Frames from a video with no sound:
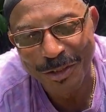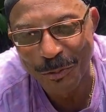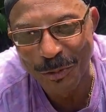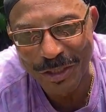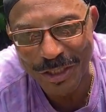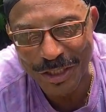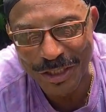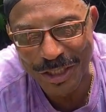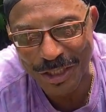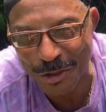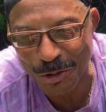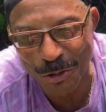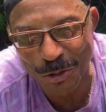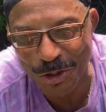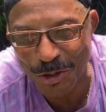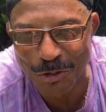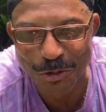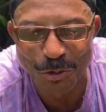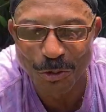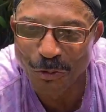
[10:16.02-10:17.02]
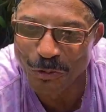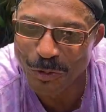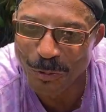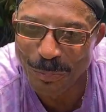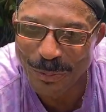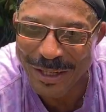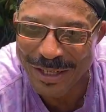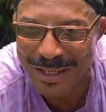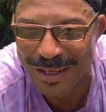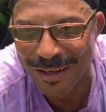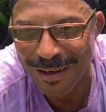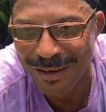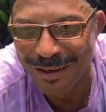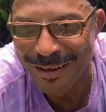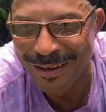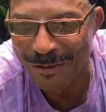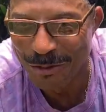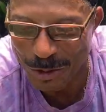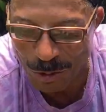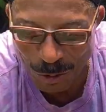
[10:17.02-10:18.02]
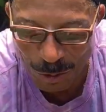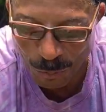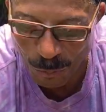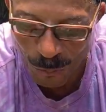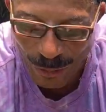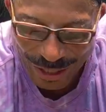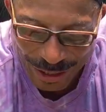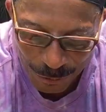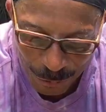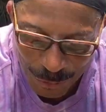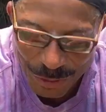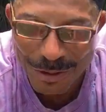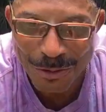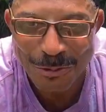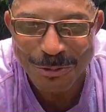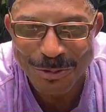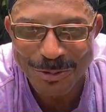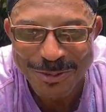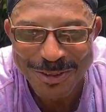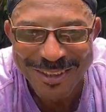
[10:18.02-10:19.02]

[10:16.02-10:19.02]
We could get cookies 2 for a penny. We call them wagon wheels.